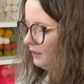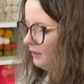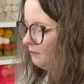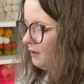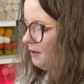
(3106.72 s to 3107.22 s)

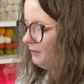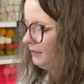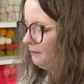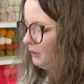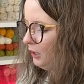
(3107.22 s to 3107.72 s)
Mommy
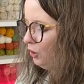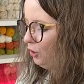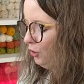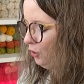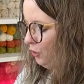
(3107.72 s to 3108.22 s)

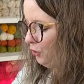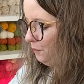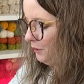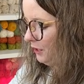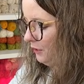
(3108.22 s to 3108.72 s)

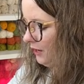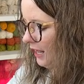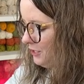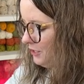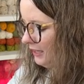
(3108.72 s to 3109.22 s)
Bloom,
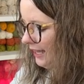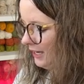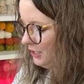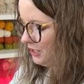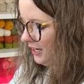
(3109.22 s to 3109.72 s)

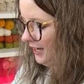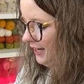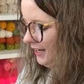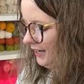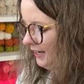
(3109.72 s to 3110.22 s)

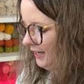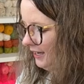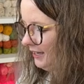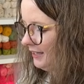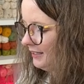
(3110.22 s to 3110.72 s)

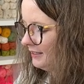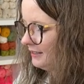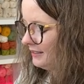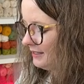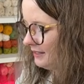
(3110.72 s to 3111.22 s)

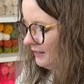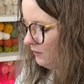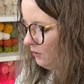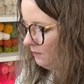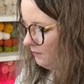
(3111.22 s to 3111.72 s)
congratulations!
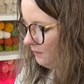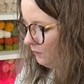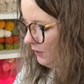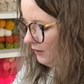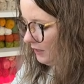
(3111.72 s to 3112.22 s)
Oh,
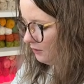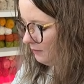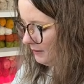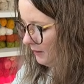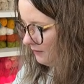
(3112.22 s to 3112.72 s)
went right through
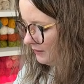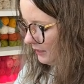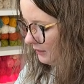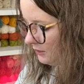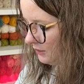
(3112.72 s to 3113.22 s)
my puff
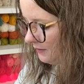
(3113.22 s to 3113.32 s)
stitch.